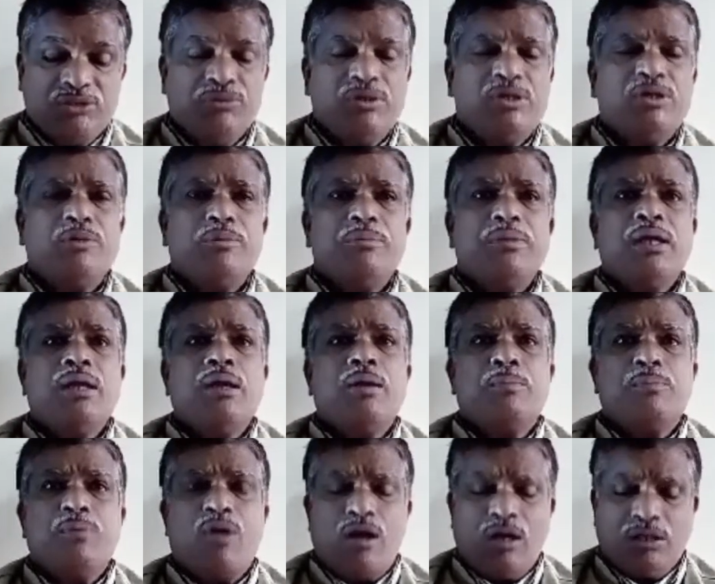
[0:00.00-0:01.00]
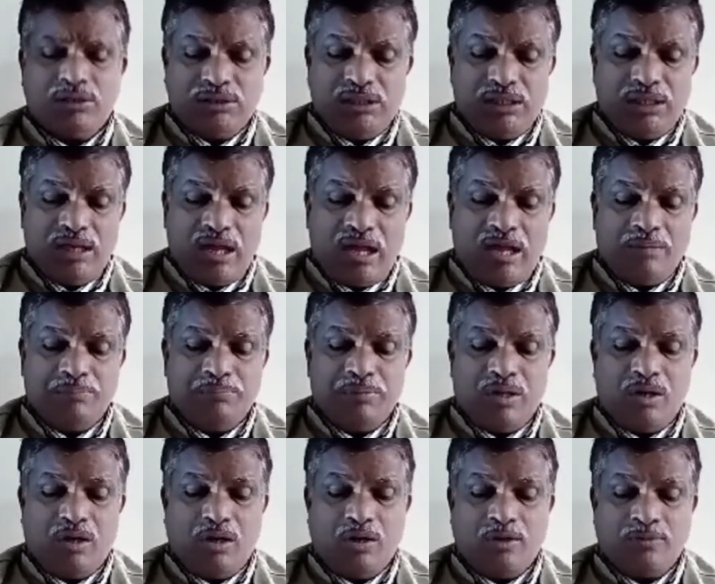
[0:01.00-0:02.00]
We plot the graph
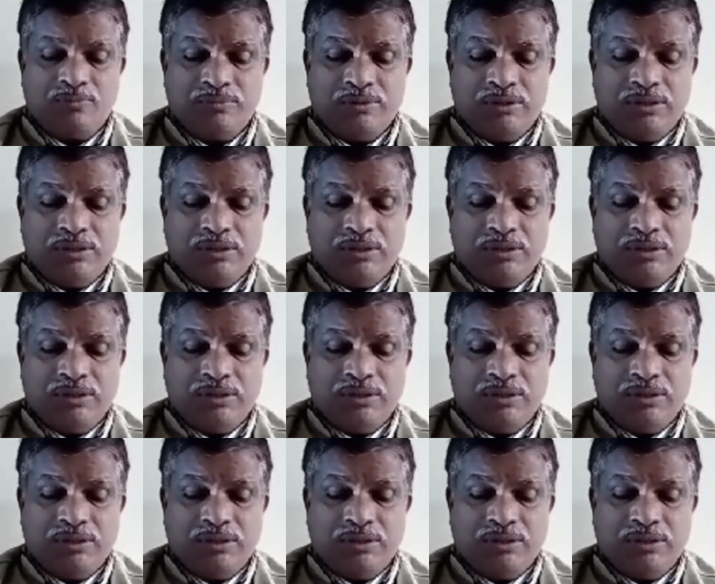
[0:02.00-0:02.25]
of